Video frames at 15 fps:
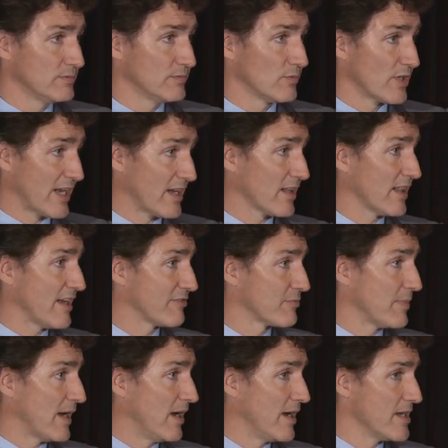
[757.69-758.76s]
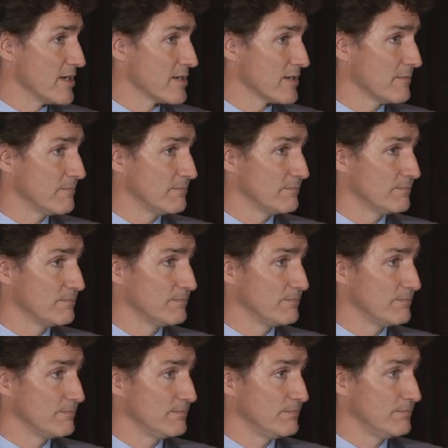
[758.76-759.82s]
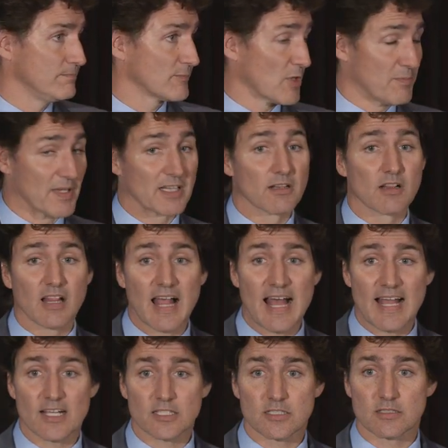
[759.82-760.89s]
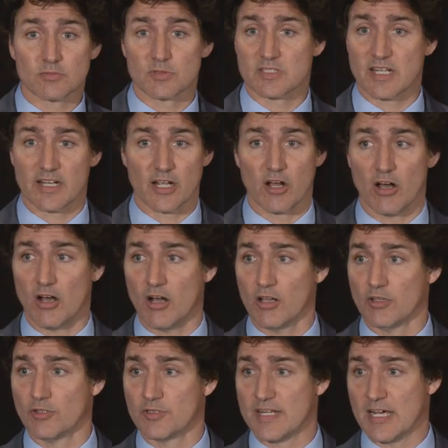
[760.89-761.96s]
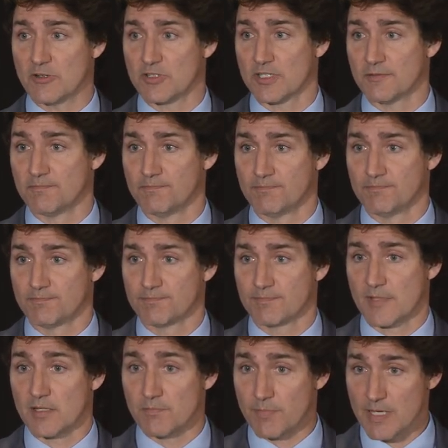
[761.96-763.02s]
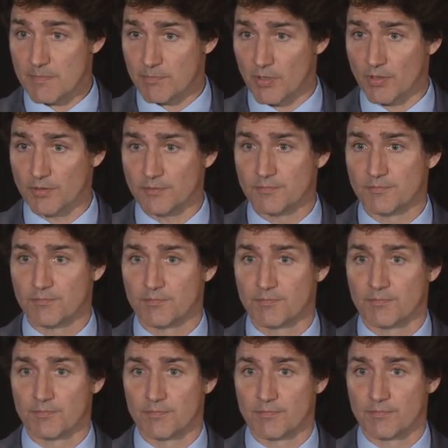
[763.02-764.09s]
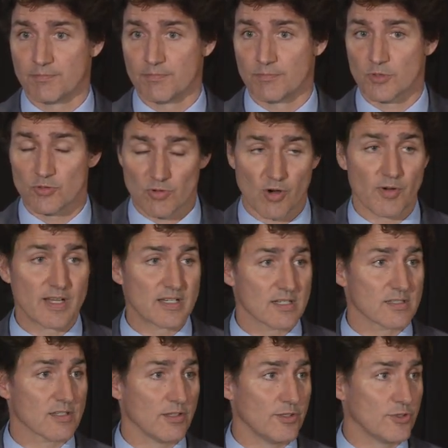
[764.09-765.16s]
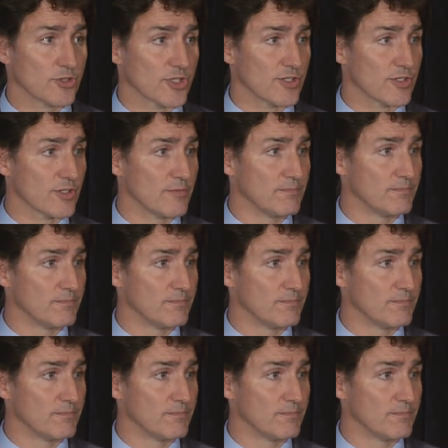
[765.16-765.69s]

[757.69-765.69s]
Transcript: were getting left behind. The middle class was getting hollowed out, and people were growing disillusioned.